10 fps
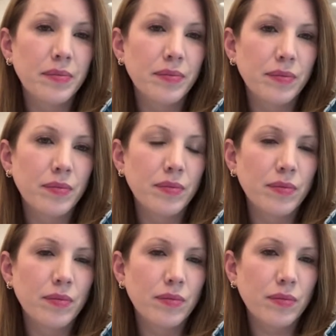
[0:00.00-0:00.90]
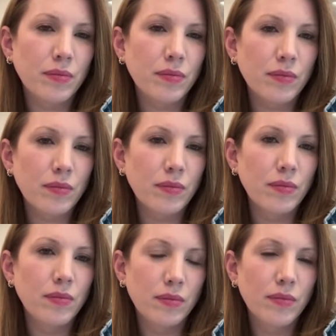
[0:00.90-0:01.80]

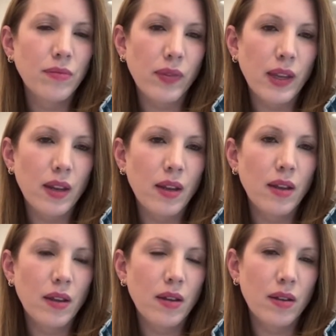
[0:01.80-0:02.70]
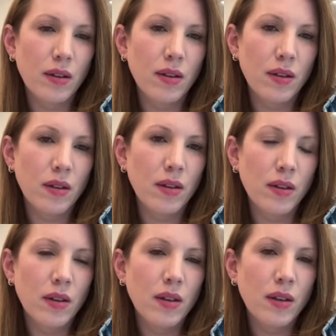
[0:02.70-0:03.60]

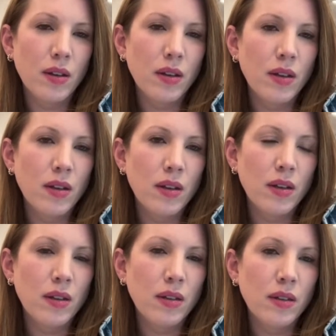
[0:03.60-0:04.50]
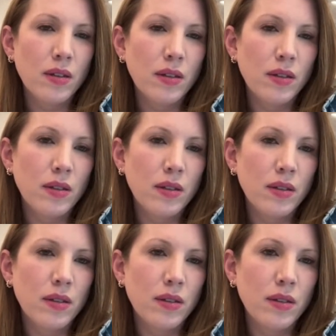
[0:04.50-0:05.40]

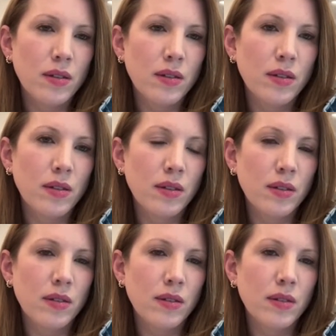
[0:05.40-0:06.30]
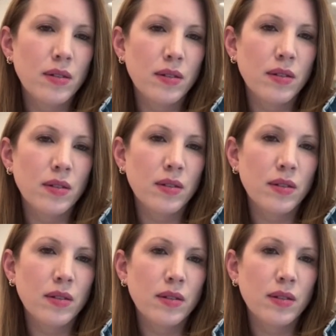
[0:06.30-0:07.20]

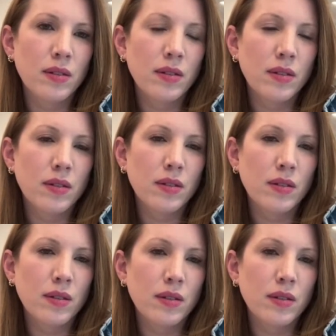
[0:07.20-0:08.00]
No words are spoken by the person on screen.